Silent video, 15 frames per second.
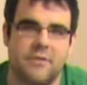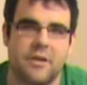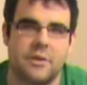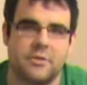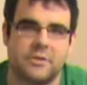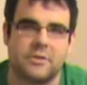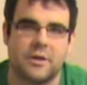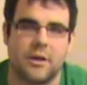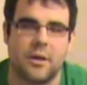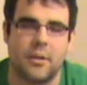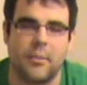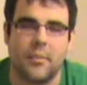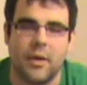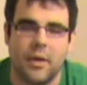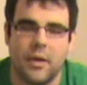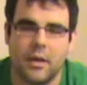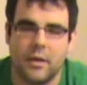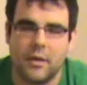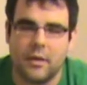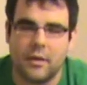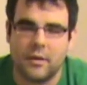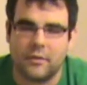you some
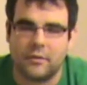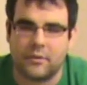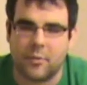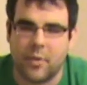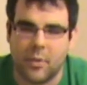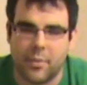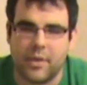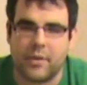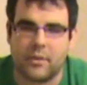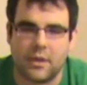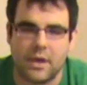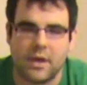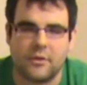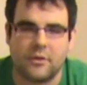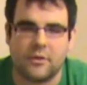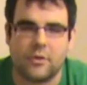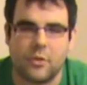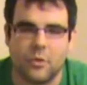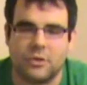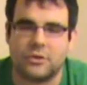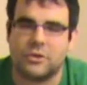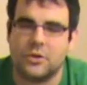some mobility to do
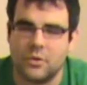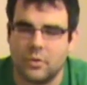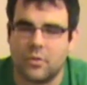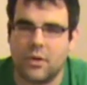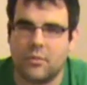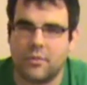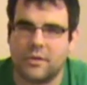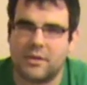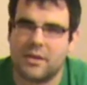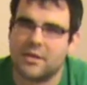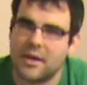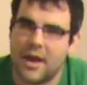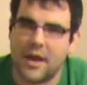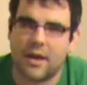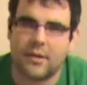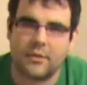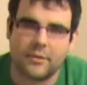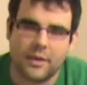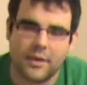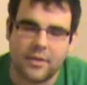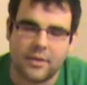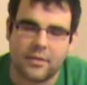what you want with it now
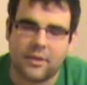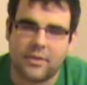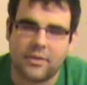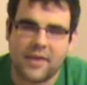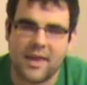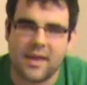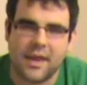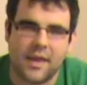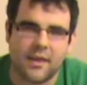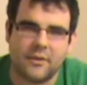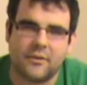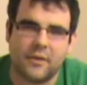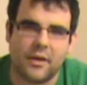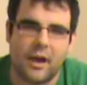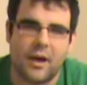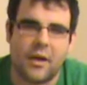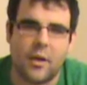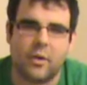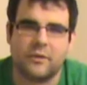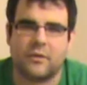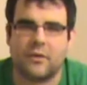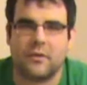the thing is, and I
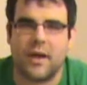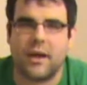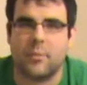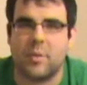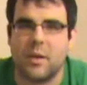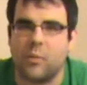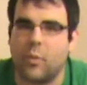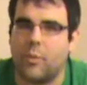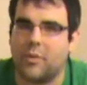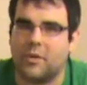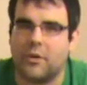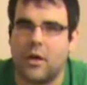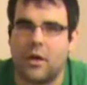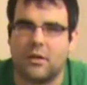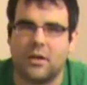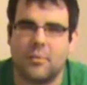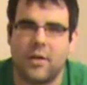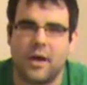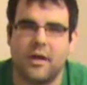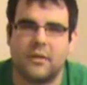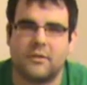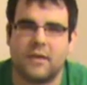know it's a lot of people have been talking
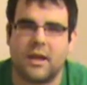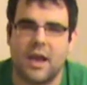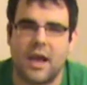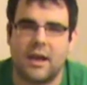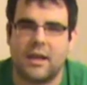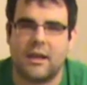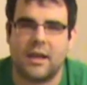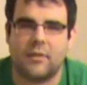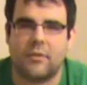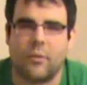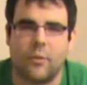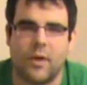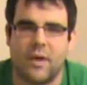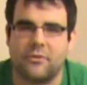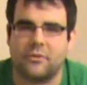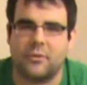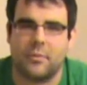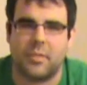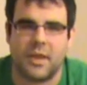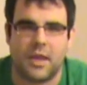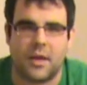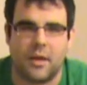about, is it kind of gets away from
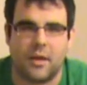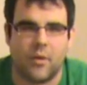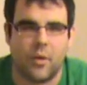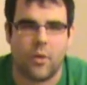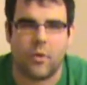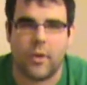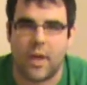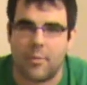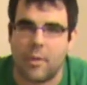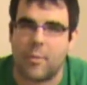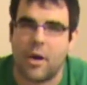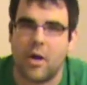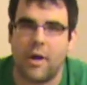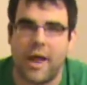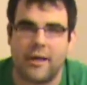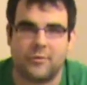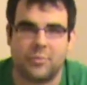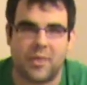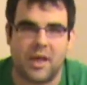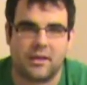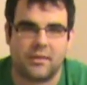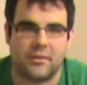the uh, whole MMO
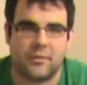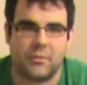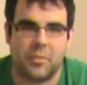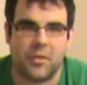aspect of